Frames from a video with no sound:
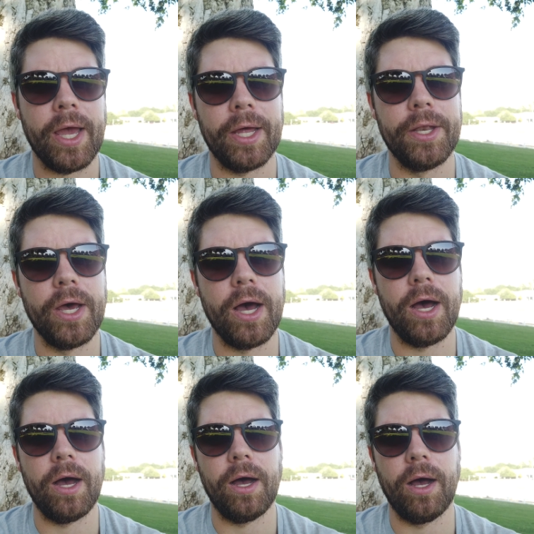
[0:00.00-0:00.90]
And
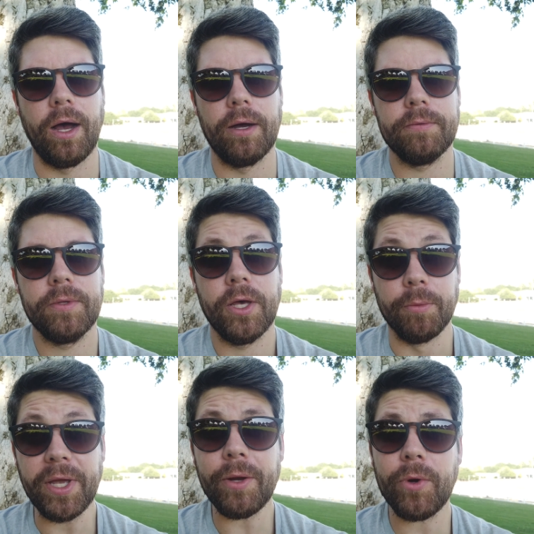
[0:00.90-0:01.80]
uh,
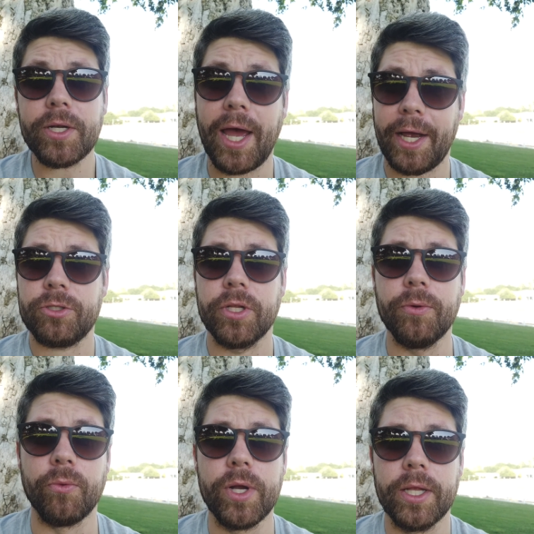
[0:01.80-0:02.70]
the meeting went
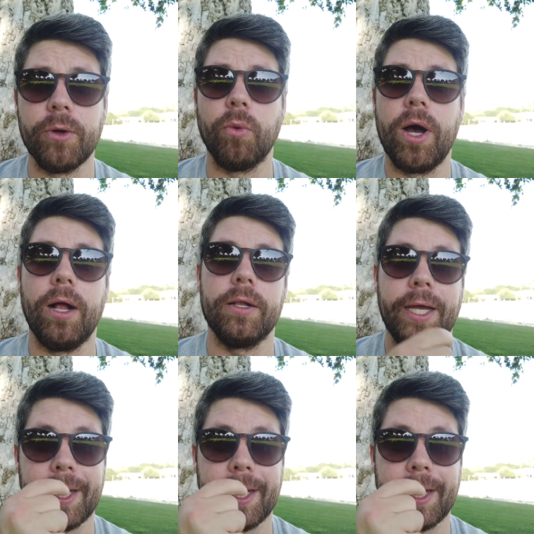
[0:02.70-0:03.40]
actually really well.